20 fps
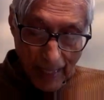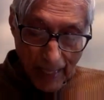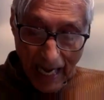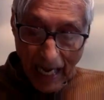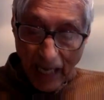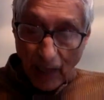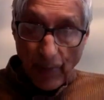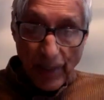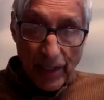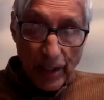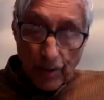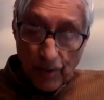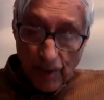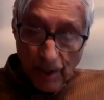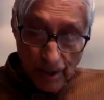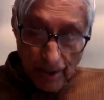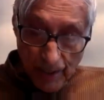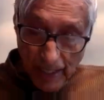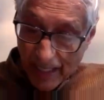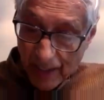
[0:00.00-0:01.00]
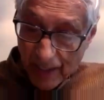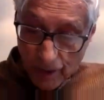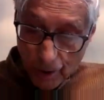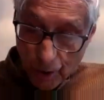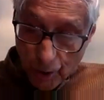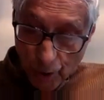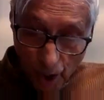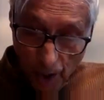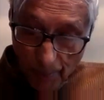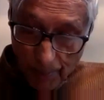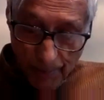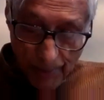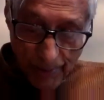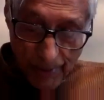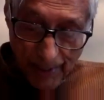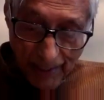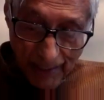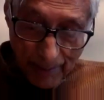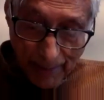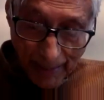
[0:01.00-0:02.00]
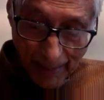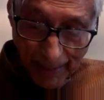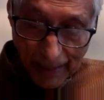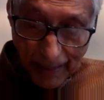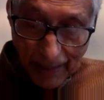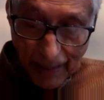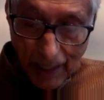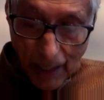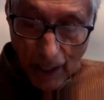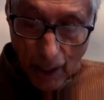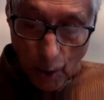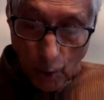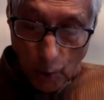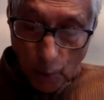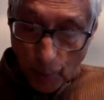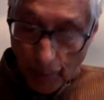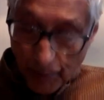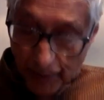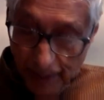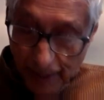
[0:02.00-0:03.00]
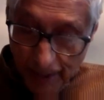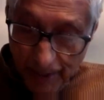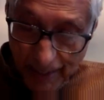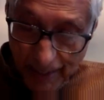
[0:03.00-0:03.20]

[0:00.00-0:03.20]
I went to the Sheikh's shop, said Malik, opened his